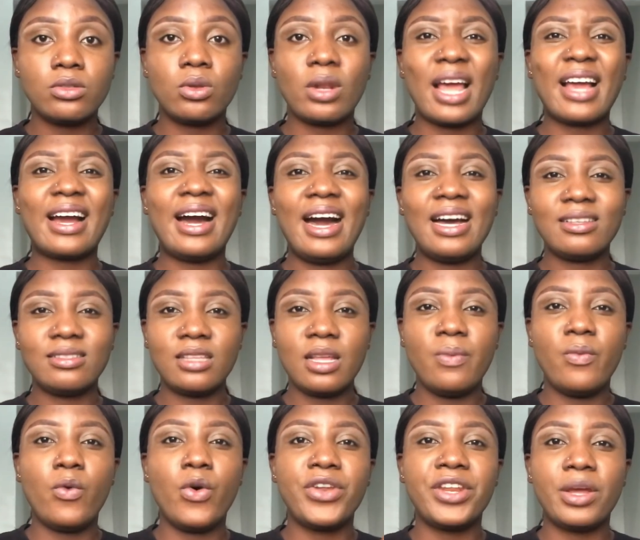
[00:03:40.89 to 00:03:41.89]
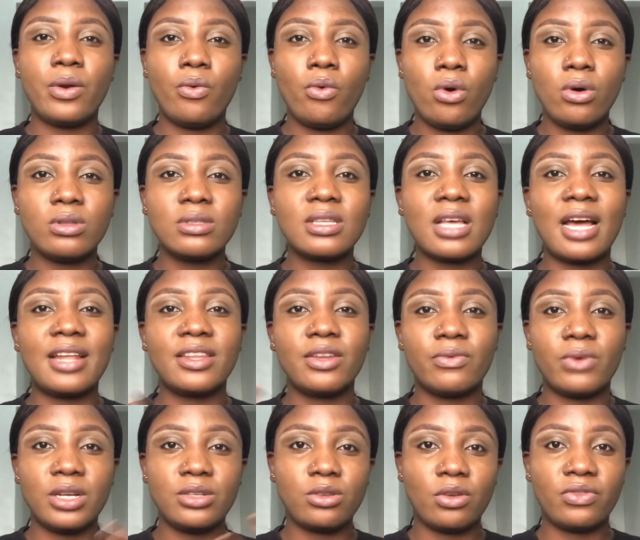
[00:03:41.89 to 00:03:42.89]
to like ask them what they want and the
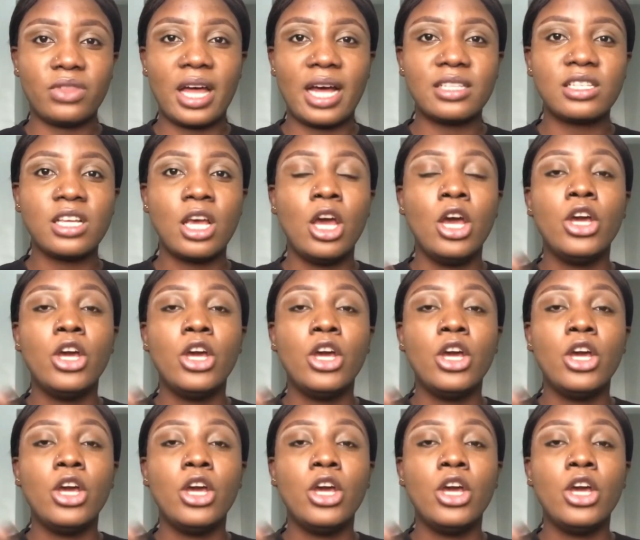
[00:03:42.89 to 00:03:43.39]
rest of that.